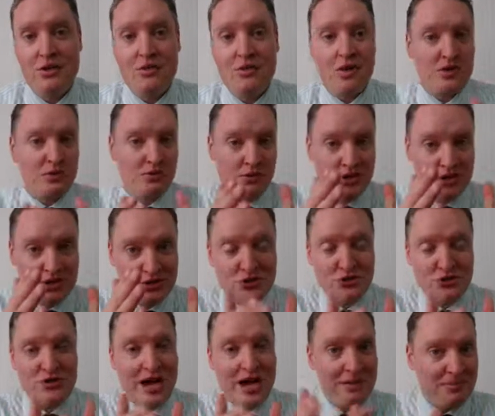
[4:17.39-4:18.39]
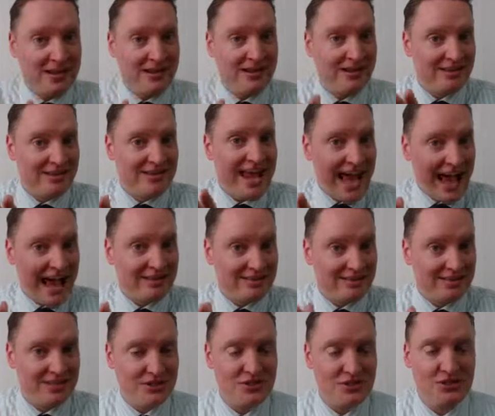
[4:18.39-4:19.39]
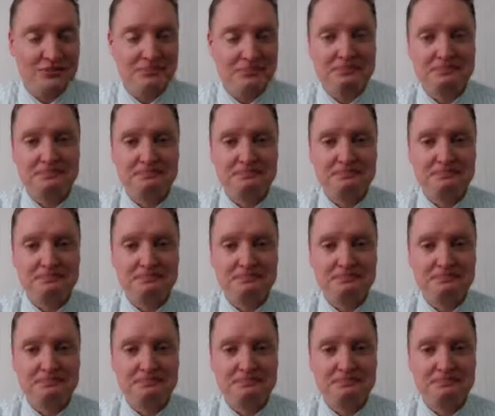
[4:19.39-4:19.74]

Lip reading: when we're describing the athletes.